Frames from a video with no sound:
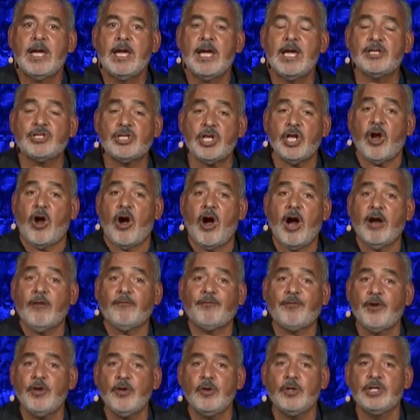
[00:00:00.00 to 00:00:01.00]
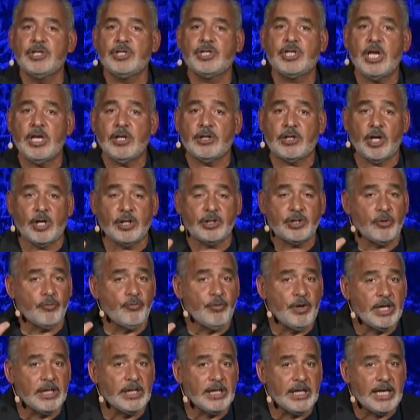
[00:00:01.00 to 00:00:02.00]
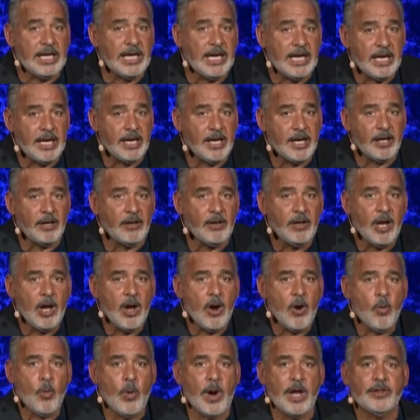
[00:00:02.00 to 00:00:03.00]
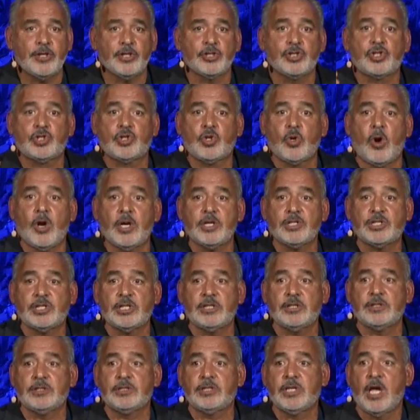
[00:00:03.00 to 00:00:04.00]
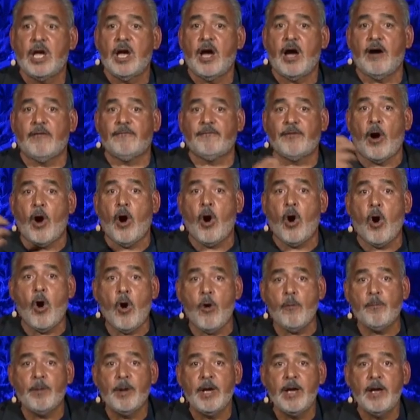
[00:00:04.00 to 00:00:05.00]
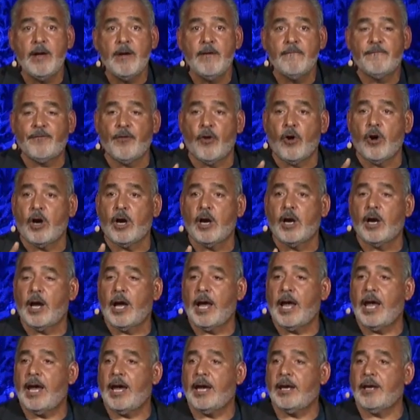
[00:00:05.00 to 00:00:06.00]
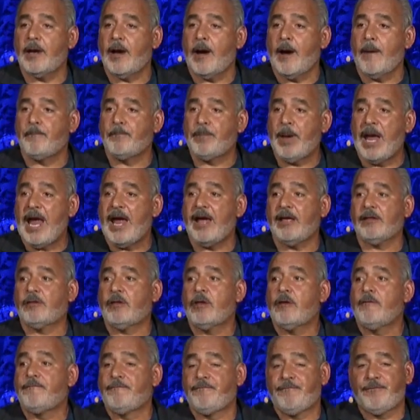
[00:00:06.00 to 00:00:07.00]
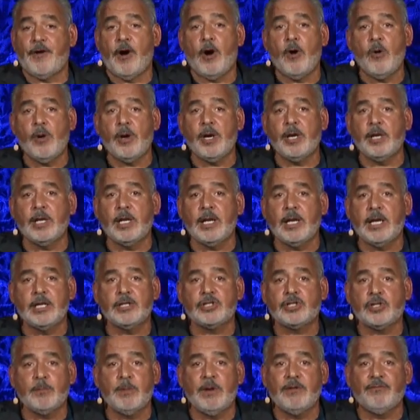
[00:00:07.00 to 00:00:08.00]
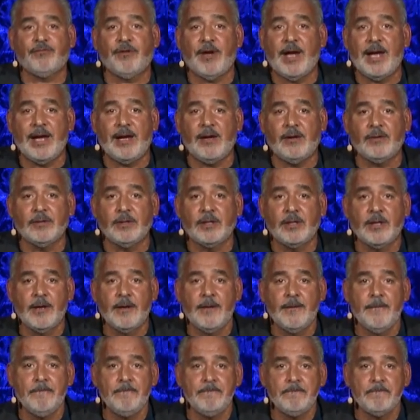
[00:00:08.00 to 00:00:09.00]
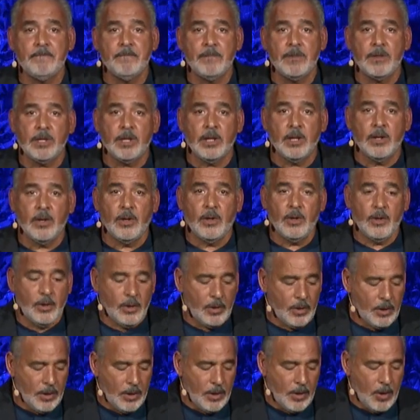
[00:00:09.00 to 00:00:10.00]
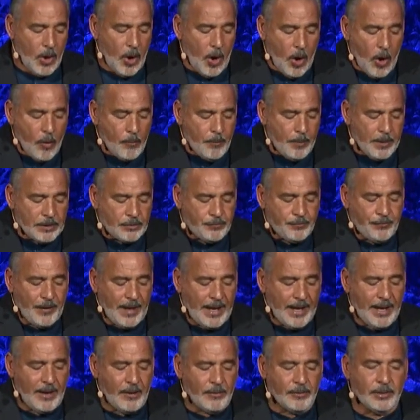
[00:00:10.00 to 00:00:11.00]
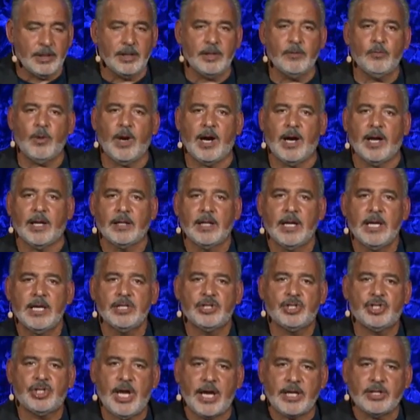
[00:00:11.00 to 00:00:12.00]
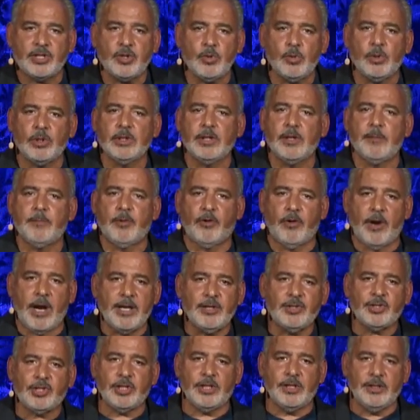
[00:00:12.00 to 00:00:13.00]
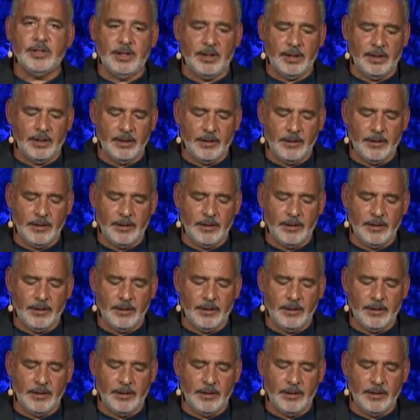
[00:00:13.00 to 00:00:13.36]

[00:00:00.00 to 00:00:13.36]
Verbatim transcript: Is it hard for you to, to, to really hear where the sources of hope for a, a path forward is to be found. Hope is found in what? Sexual liberation?